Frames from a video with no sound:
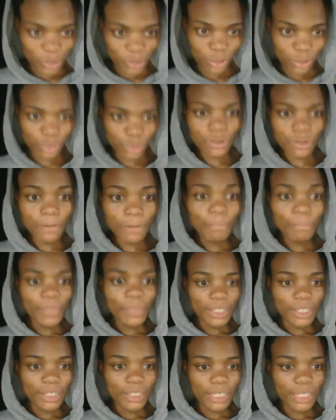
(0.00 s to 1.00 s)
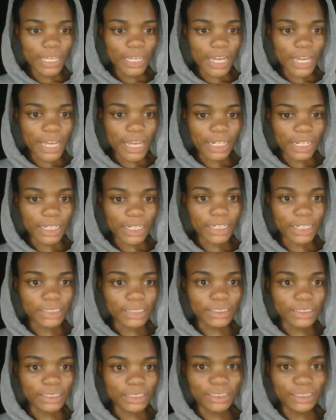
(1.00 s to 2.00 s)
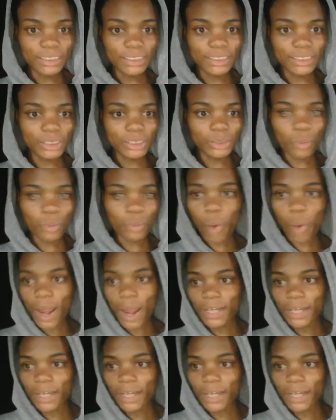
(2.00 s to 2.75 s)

So here I can delete one.